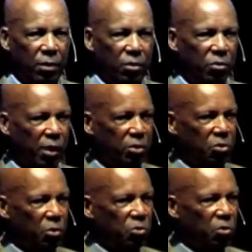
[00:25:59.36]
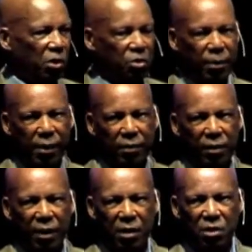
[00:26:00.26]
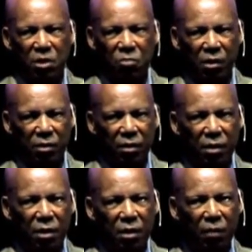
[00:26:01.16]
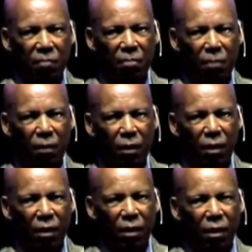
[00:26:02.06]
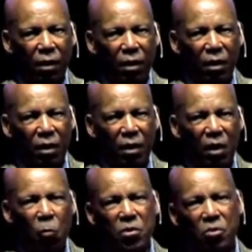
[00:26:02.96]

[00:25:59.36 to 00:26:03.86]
Dr. Jones talked about the legacy of Dr. King. It wasn't